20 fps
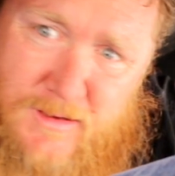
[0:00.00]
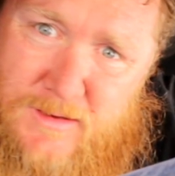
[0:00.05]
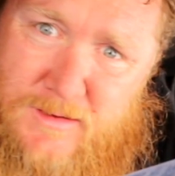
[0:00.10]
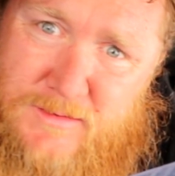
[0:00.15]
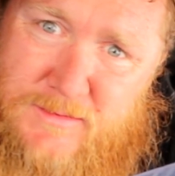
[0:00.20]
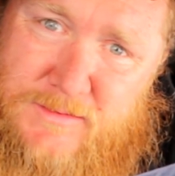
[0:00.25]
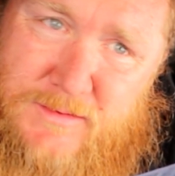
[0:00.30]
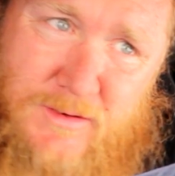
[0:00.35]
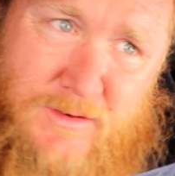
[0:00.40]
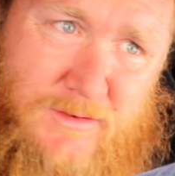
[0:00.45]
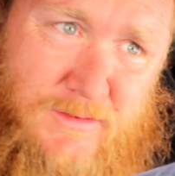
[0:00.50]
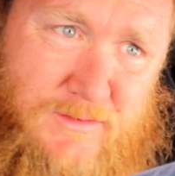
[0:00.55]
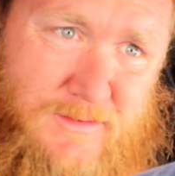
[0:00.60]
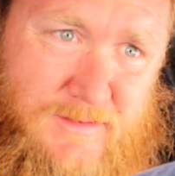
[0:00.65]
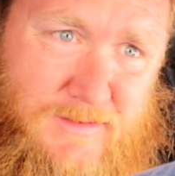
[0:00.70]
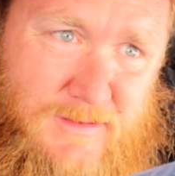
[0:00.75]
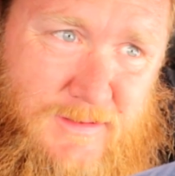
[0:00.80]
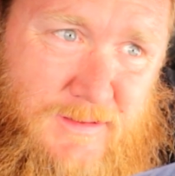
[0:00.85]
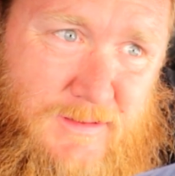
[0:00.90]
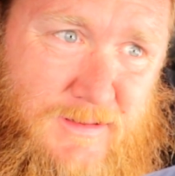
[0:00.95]
So,
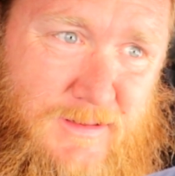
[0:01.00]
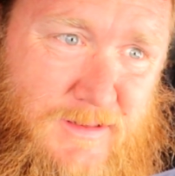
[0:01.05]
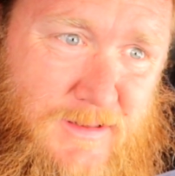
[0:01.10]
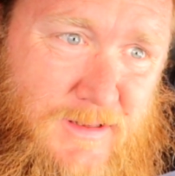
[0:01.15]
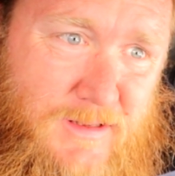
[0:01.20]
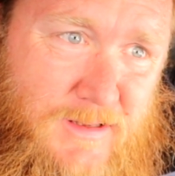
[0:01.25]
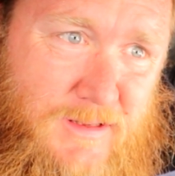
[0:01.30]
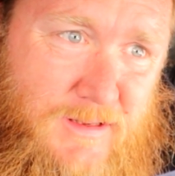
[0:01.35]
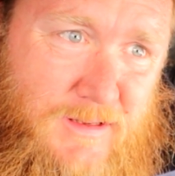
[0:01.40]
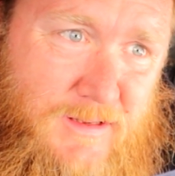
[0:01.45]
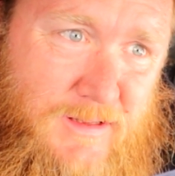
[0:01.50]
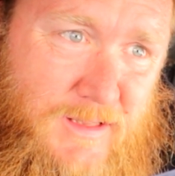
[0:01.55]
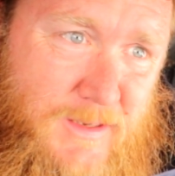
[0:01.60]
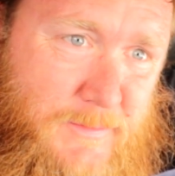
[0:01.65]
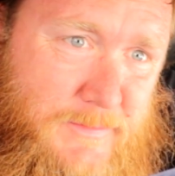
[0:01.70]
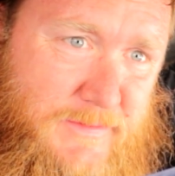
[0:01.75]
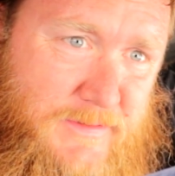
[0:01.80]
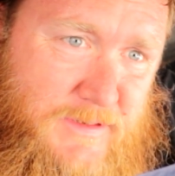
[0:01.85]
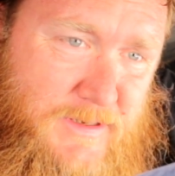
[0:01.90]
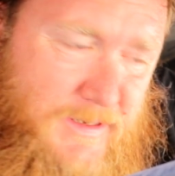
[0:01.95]
that
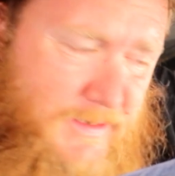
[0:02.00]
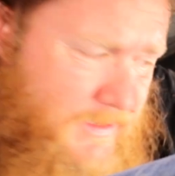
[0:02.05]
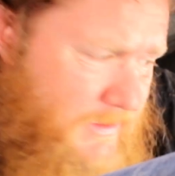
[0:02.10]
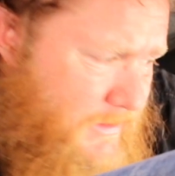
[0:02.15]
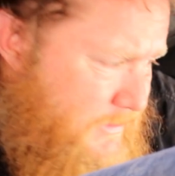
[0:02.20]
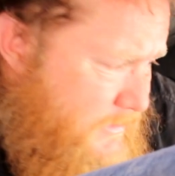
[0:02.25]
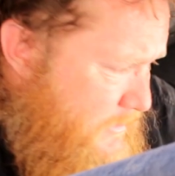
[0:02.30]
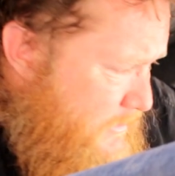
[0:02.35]
one's good.